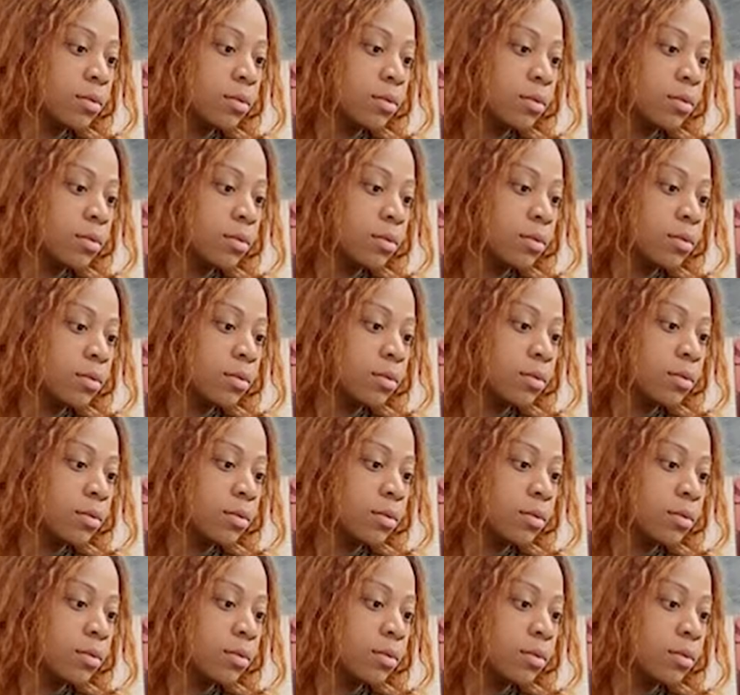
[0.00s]

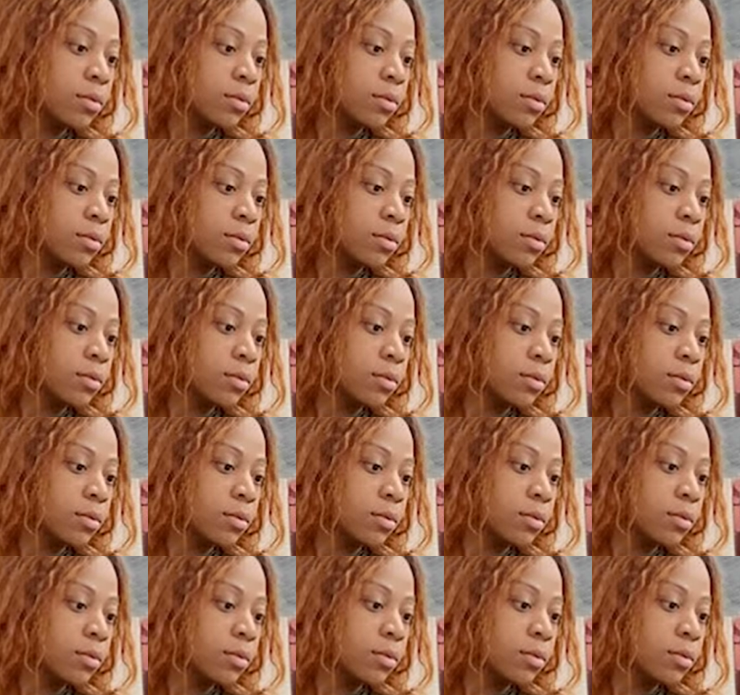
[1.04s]

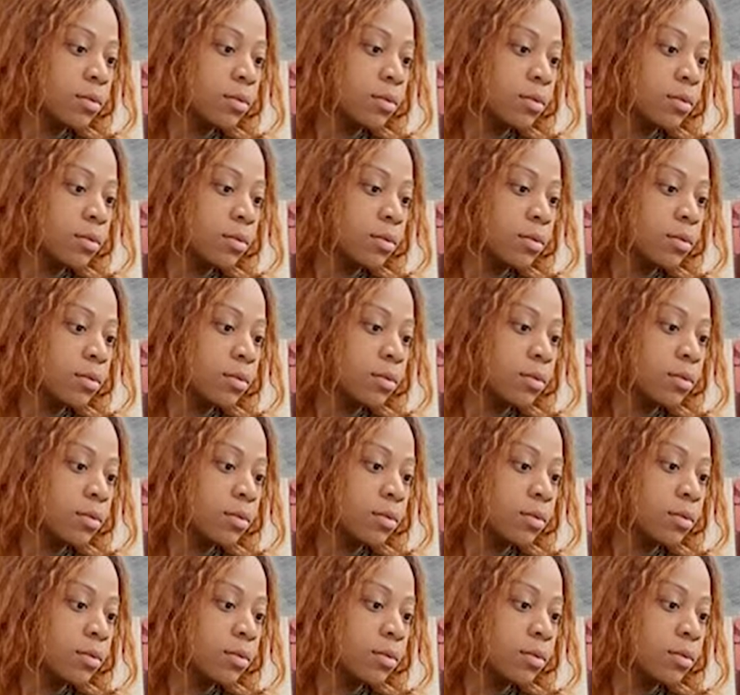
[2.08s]

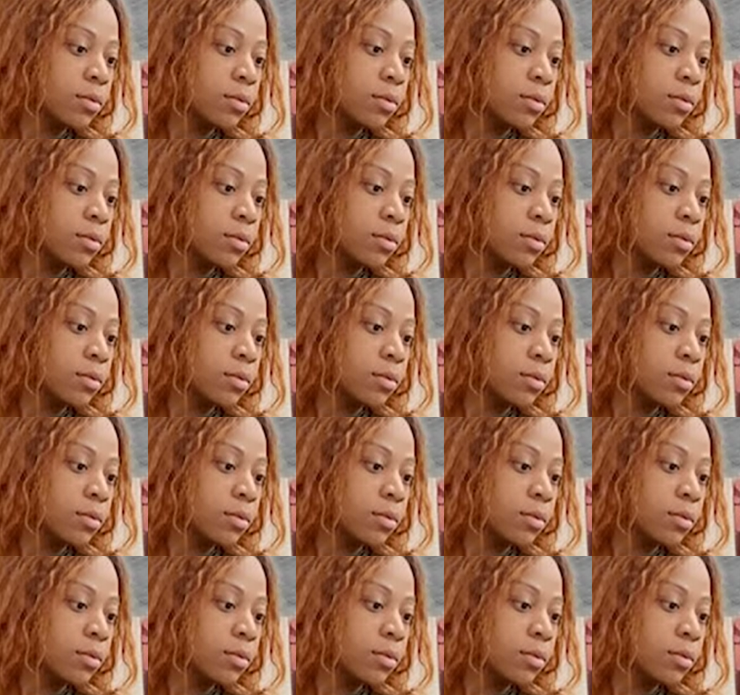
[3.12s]

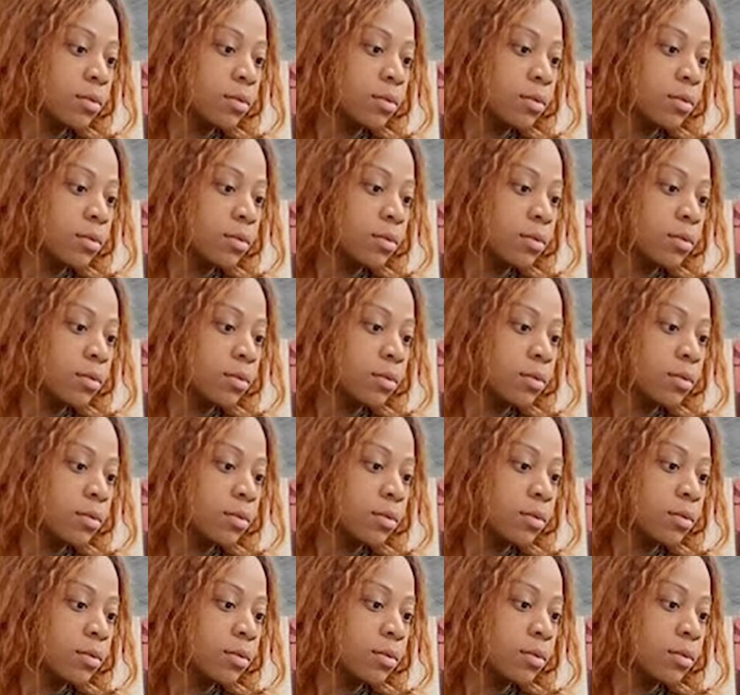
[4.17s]
(silent)